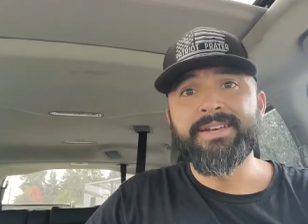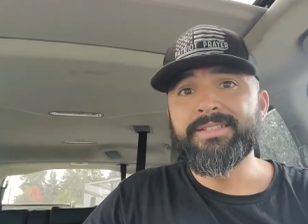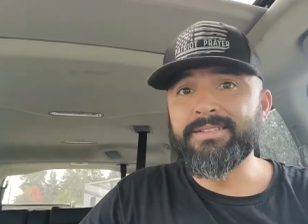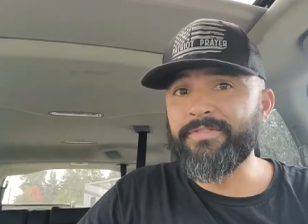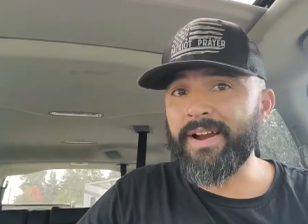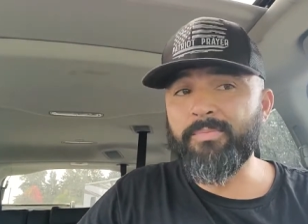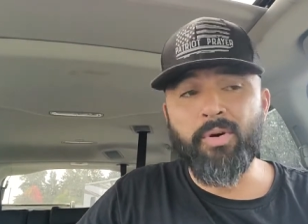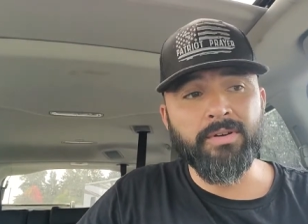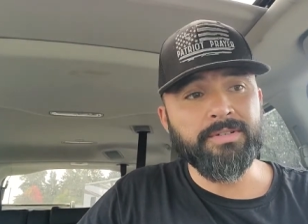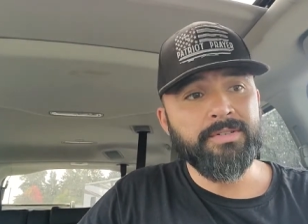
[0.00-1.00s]
This is very
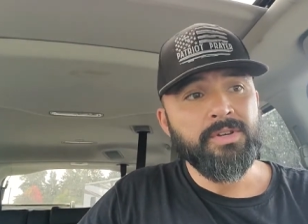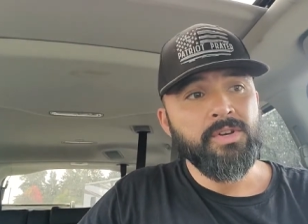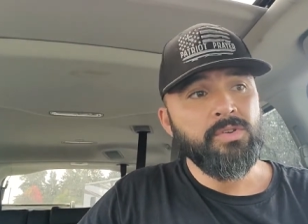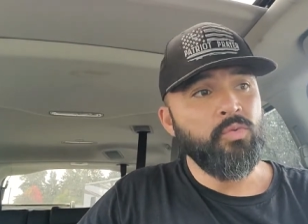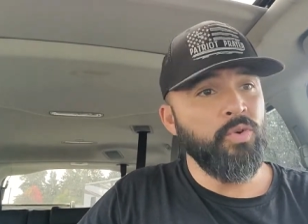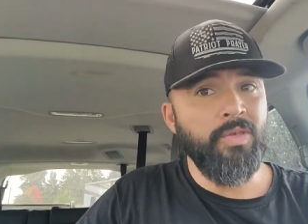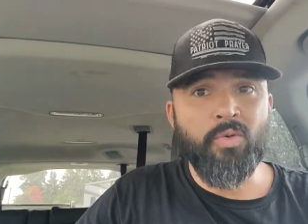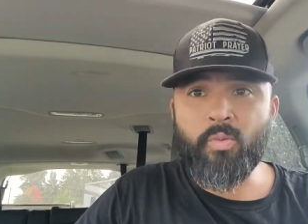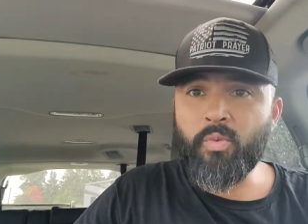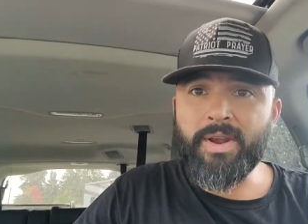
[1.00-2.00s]
important.
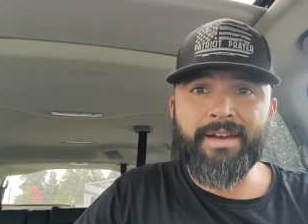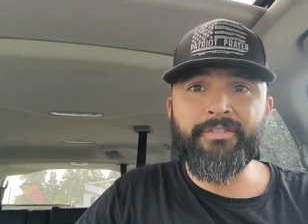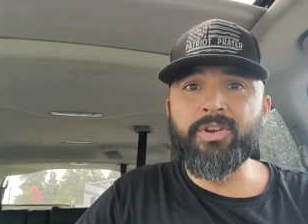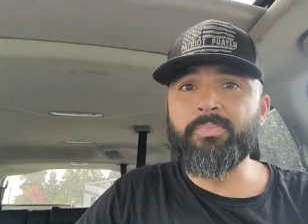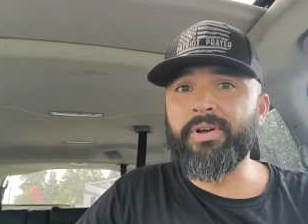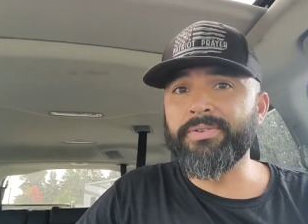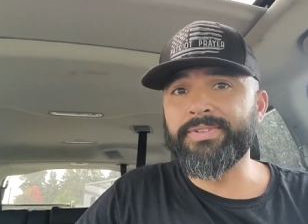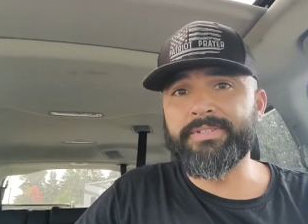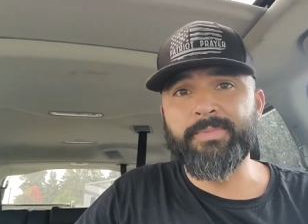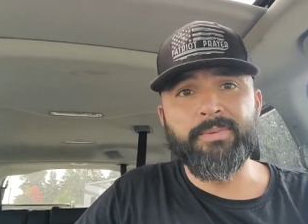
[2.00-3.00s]
Whatever your
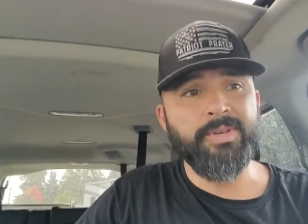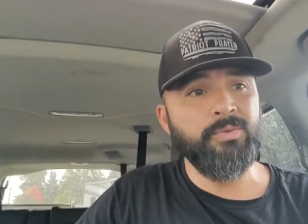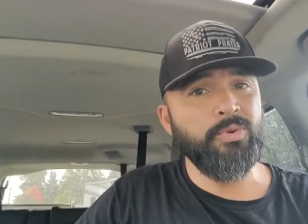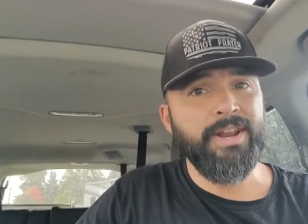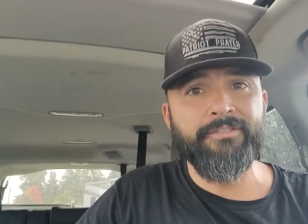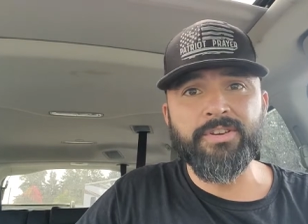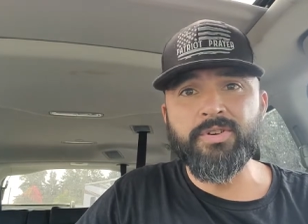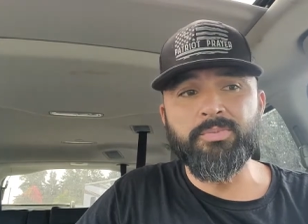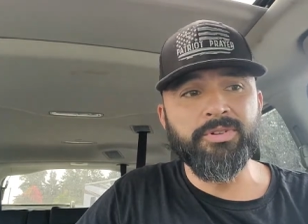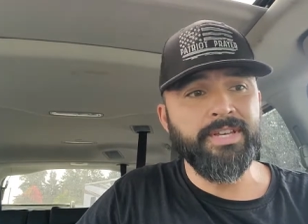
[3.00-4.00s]
politics may be, whatever
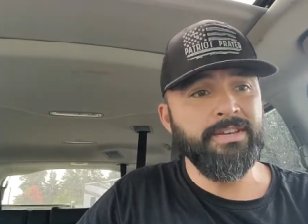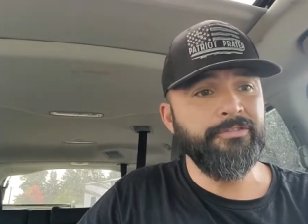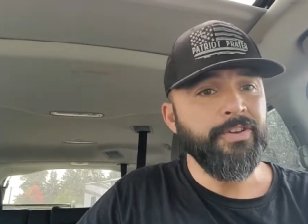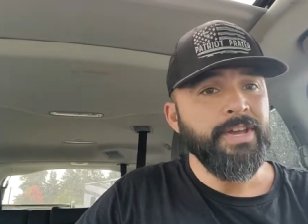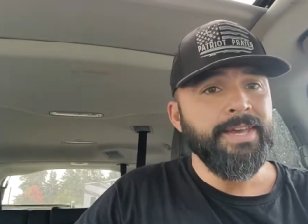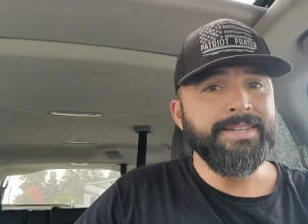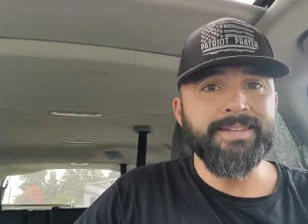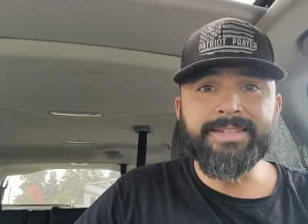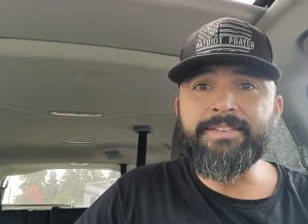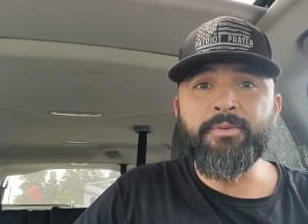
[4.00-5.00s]
you believe, it
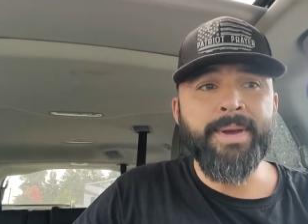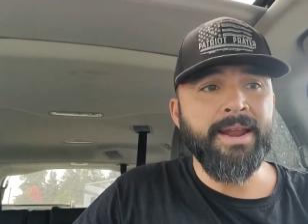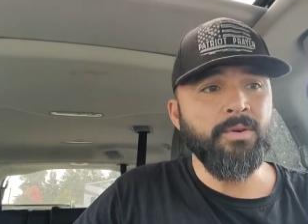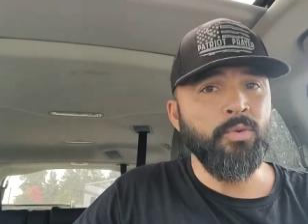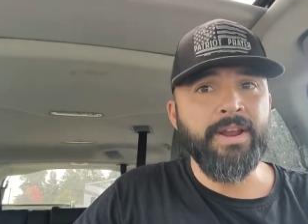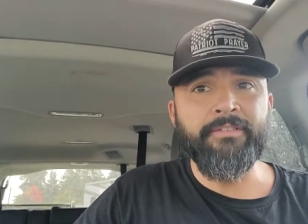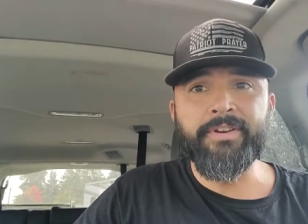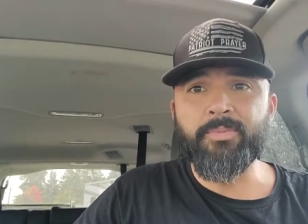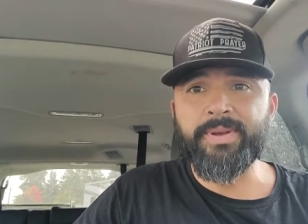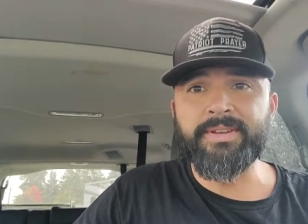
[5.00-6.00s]
doesn't even matter. Whatever
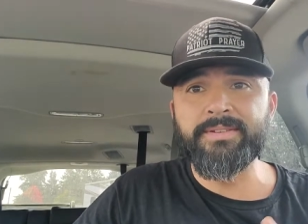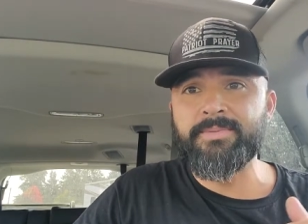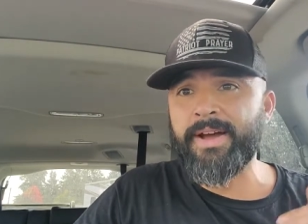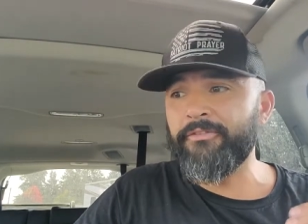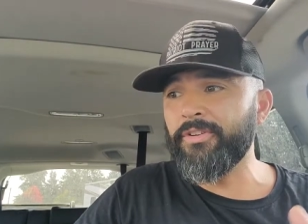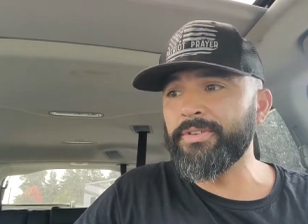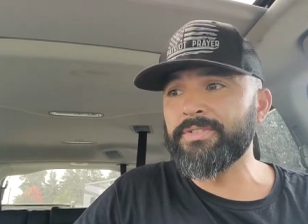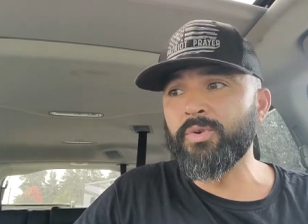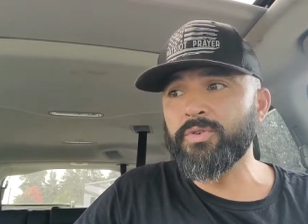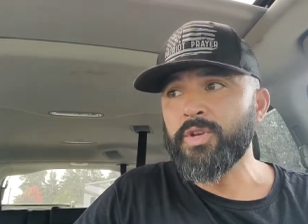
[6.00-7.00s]
your opinion is about friendly
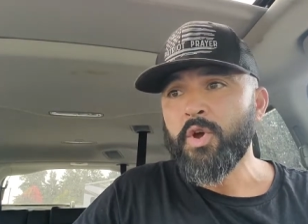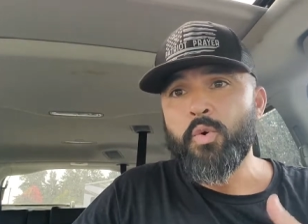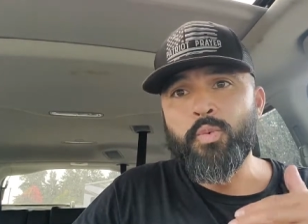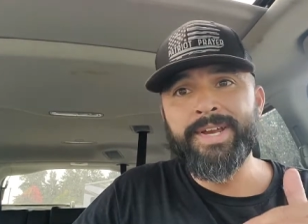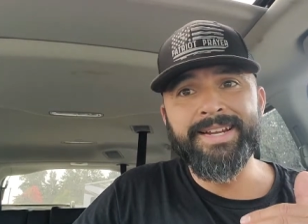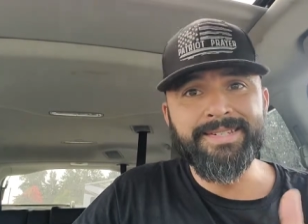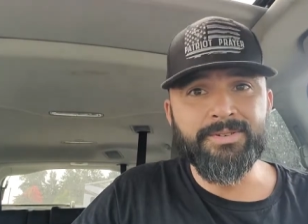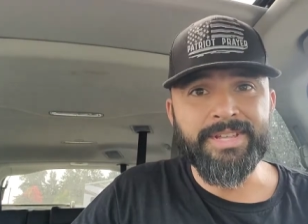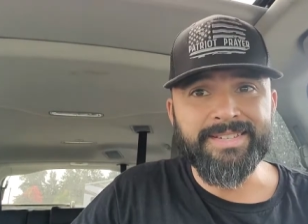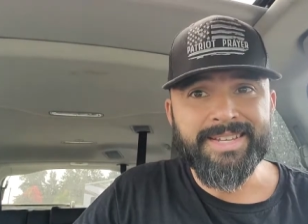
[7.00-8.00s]
schools, we got to
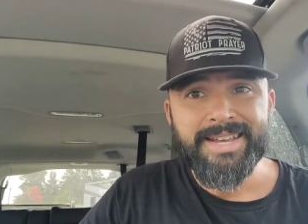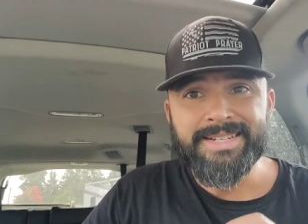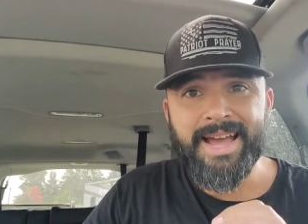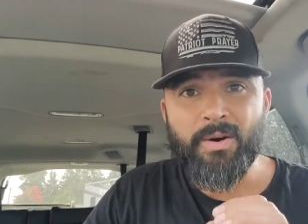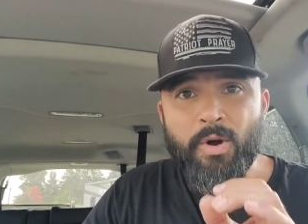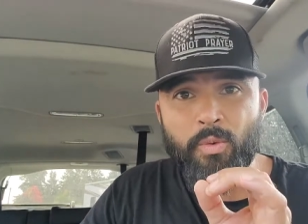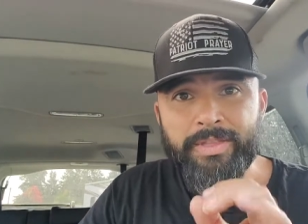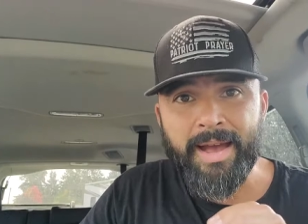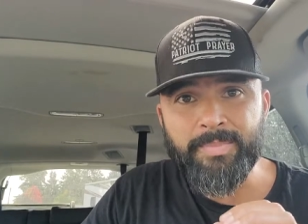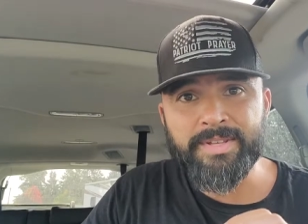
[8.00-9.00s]
do this. Now, with
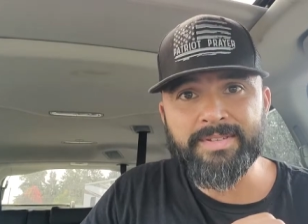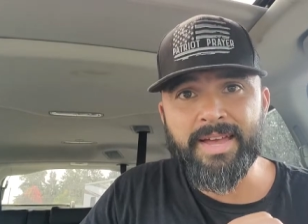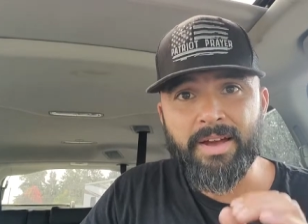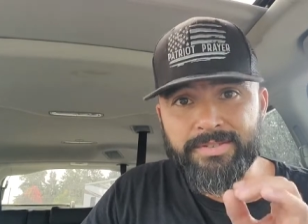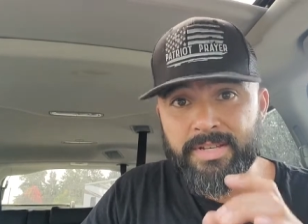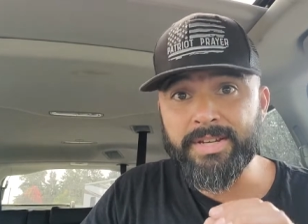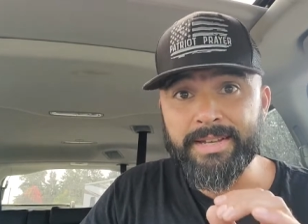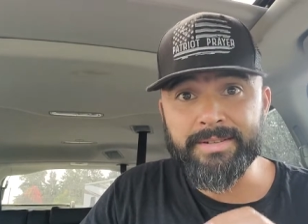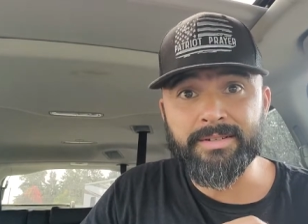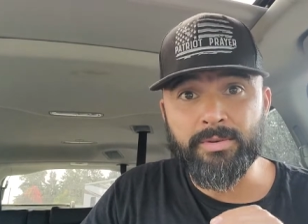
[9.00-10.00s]
that being said, I'll see you
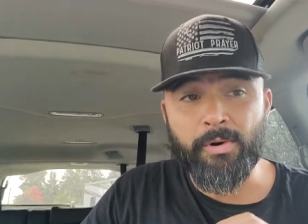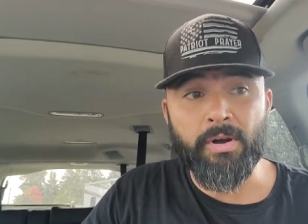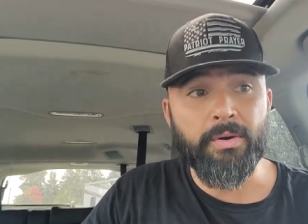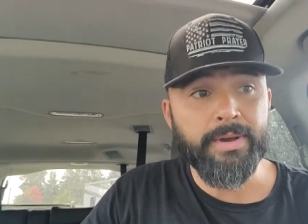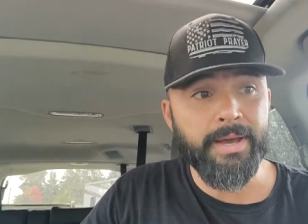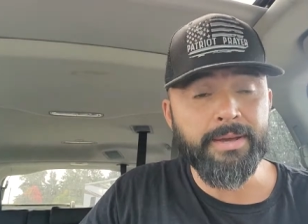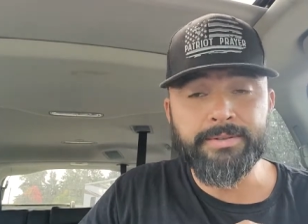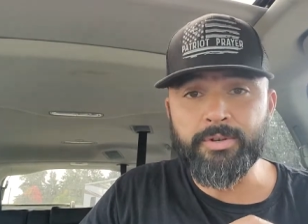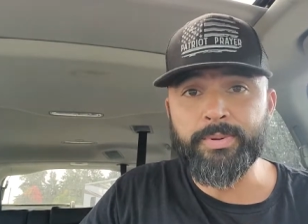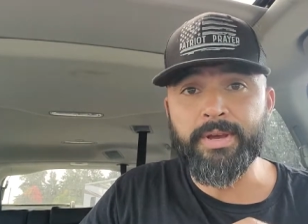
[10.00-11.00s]
guys there tomorrow, okay, at
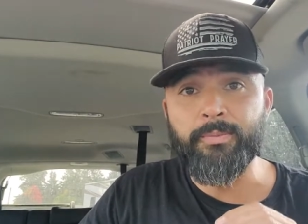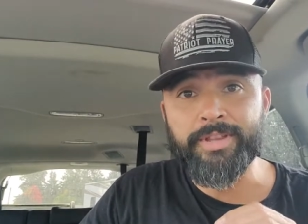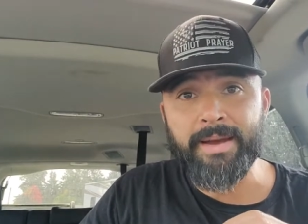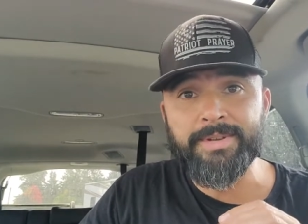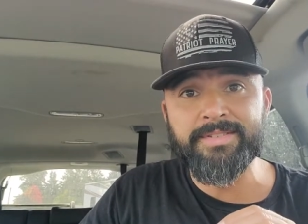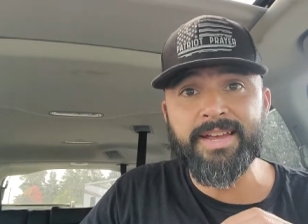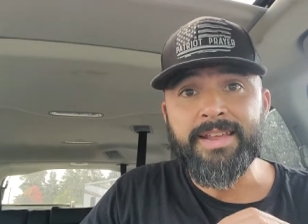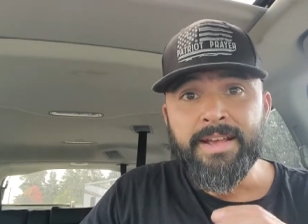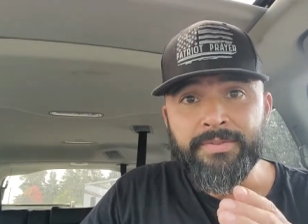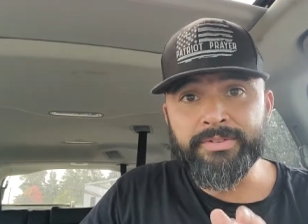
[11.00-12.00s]
2 p.m. With that being said,
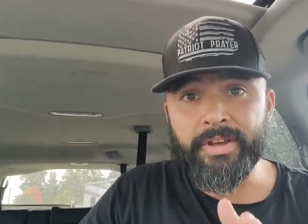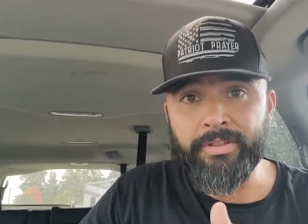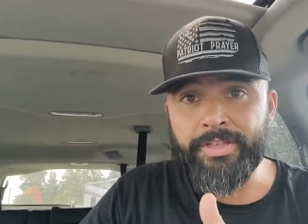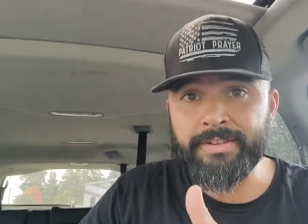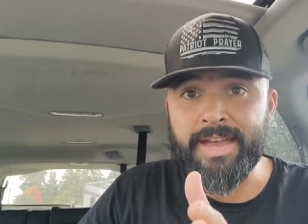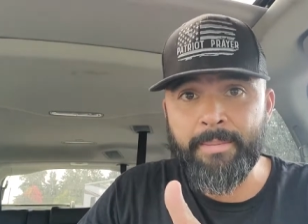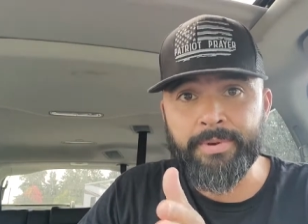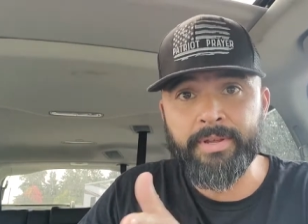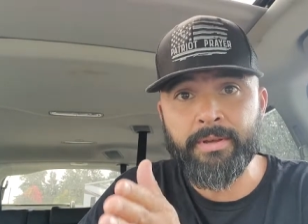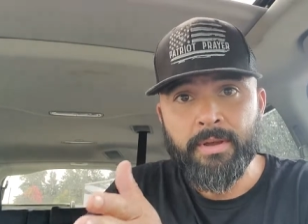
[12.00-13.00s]
there's other things
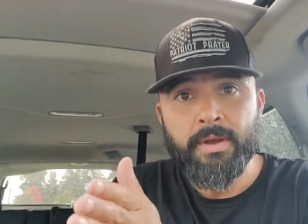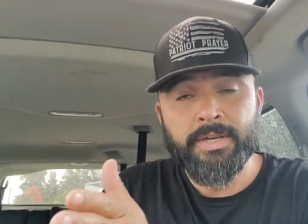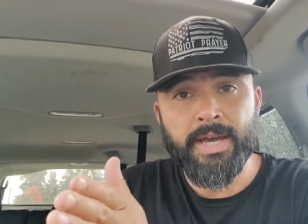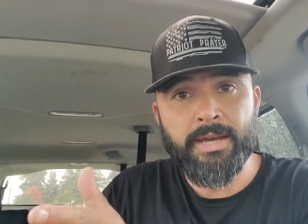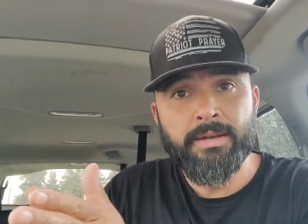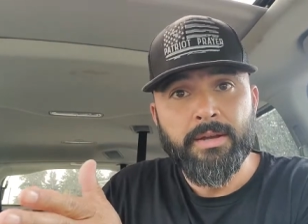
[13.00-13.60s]
happening, okay?